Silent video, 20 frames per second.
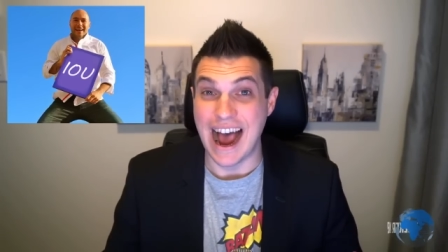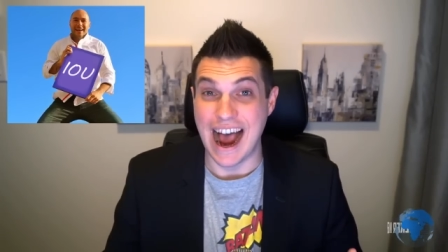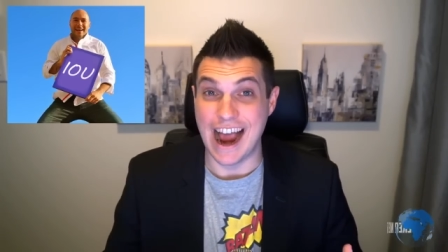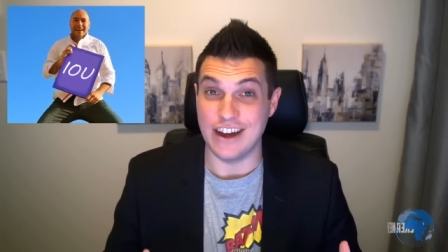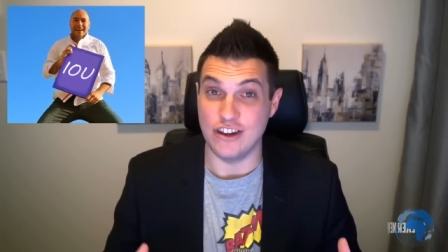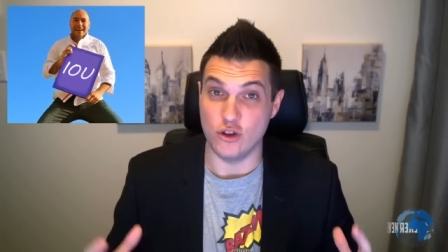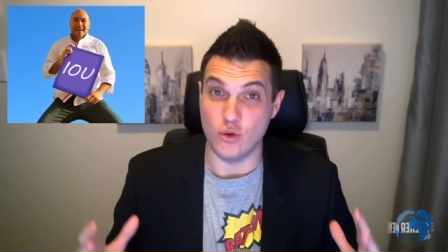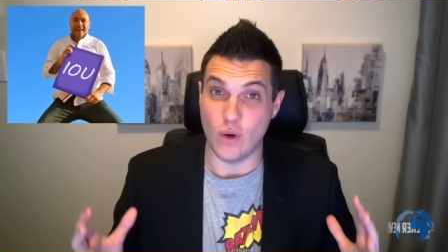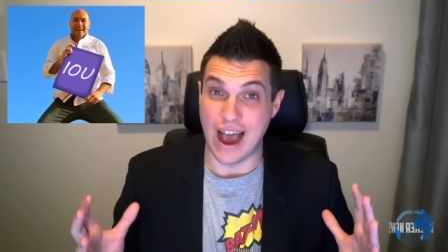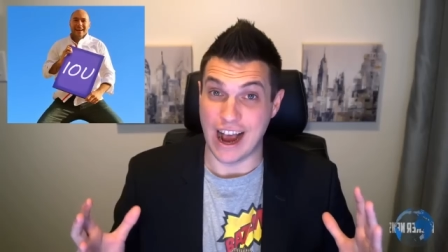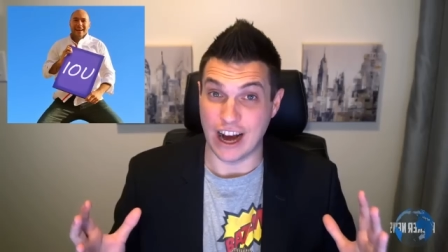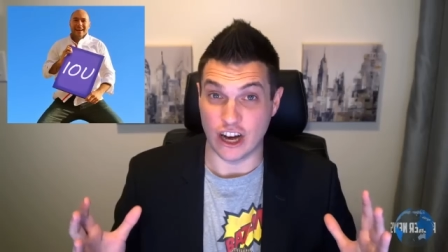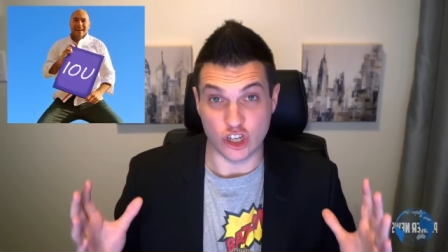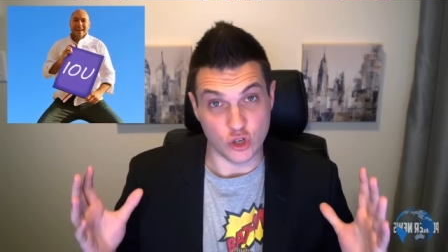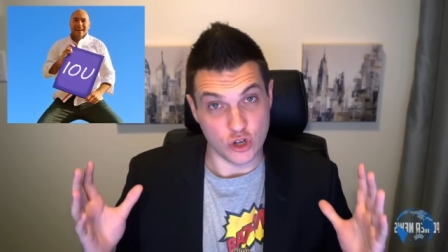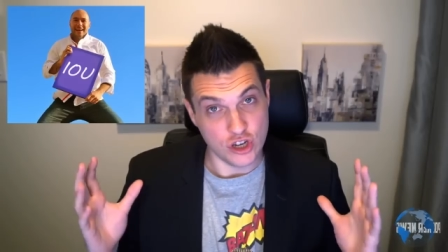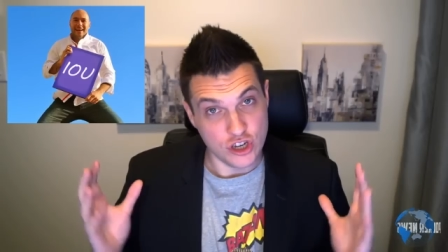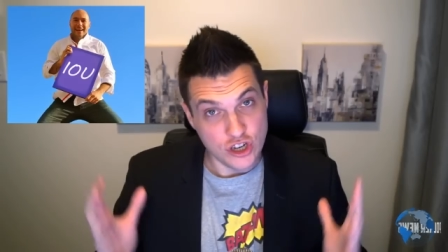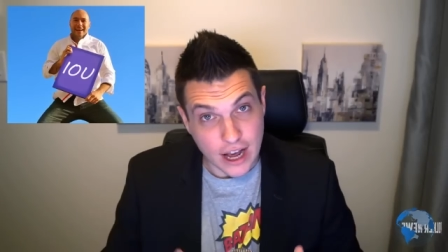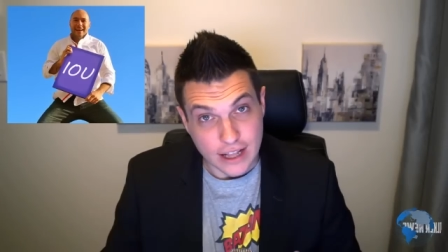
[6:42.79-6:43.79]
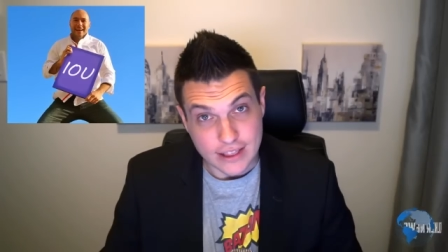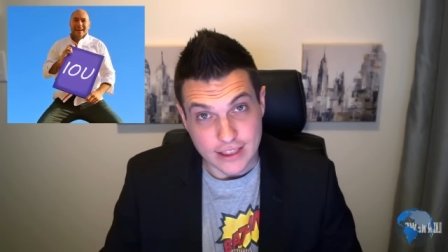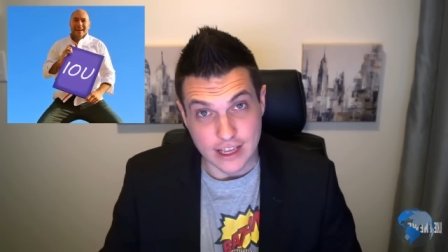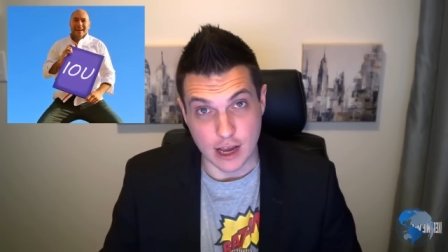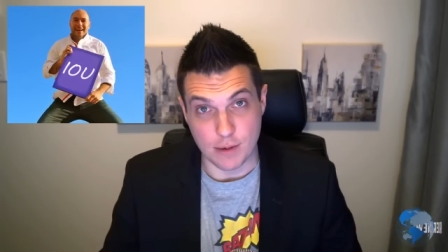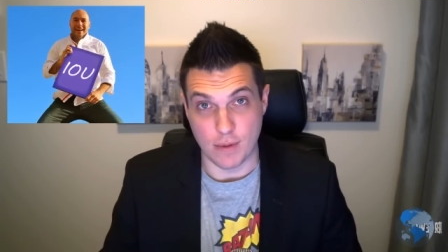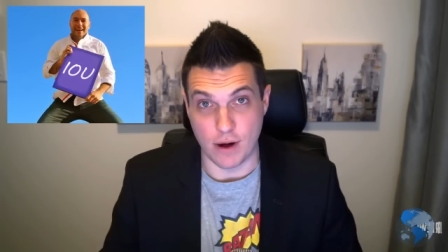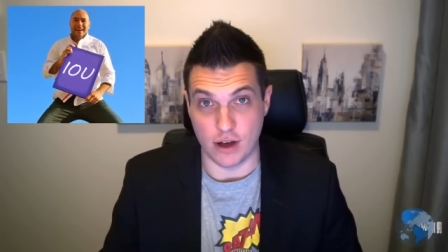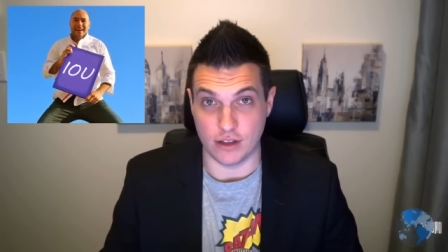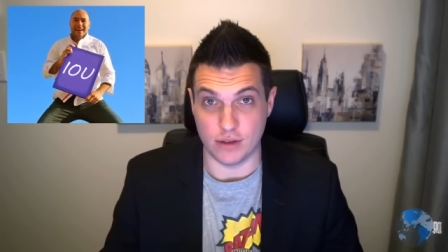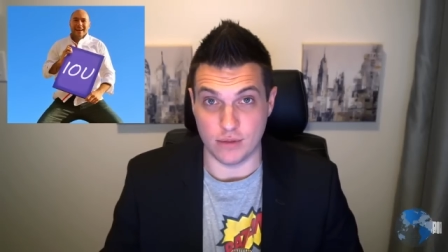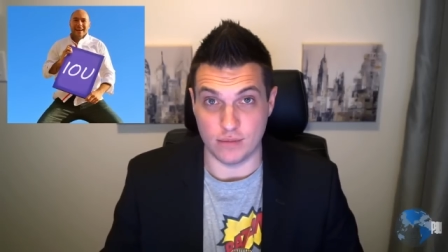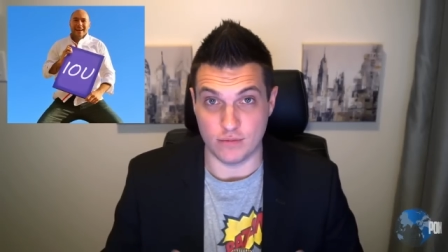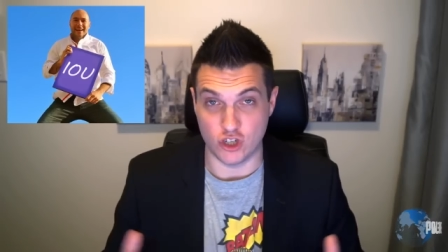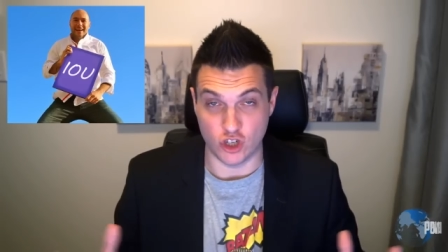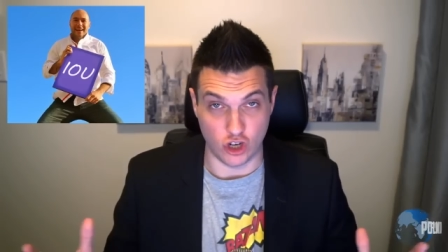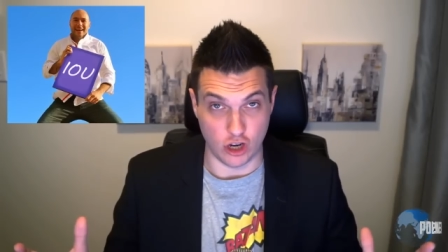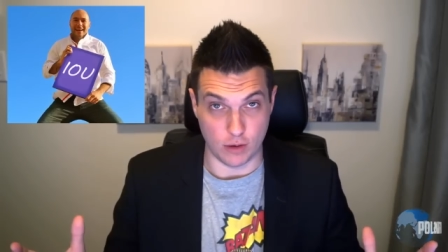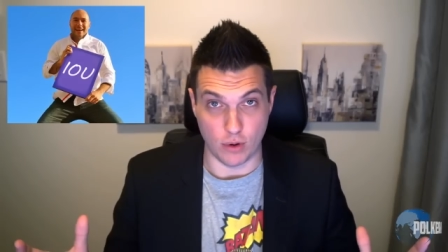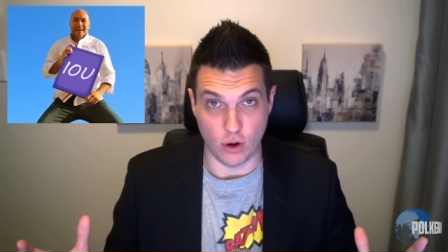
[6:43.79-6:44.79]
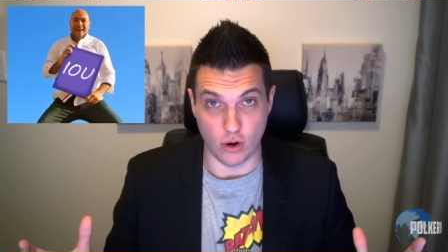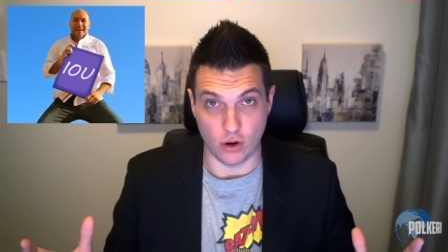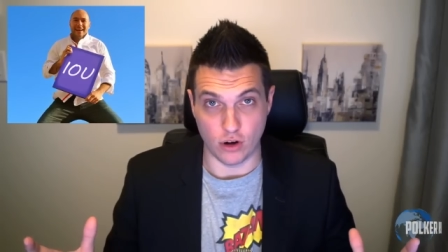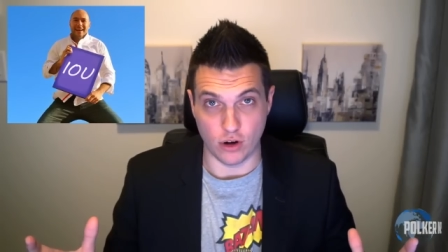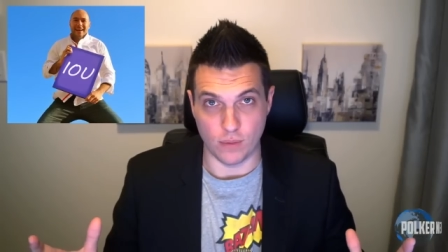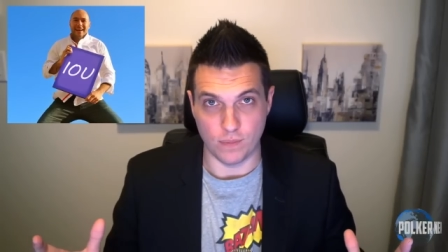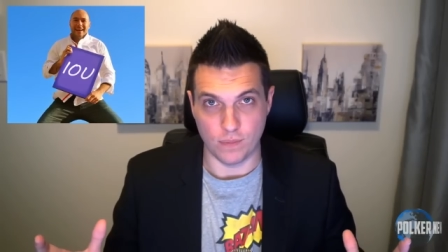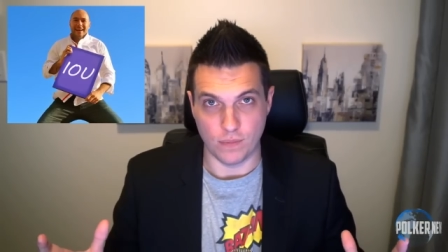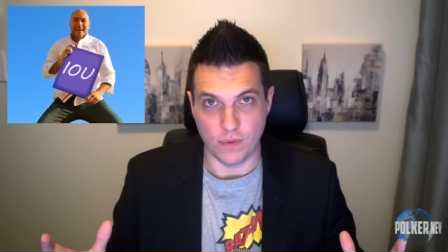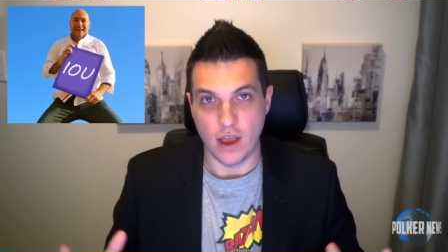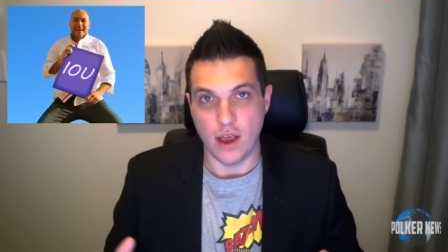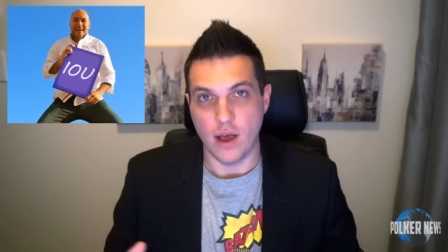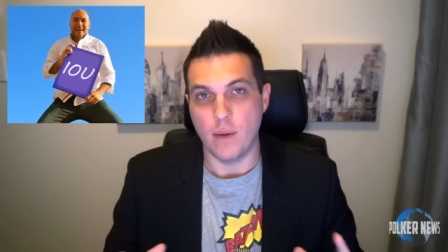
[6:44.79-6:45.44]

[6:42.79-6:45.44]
I knew actually nothing about chili poker.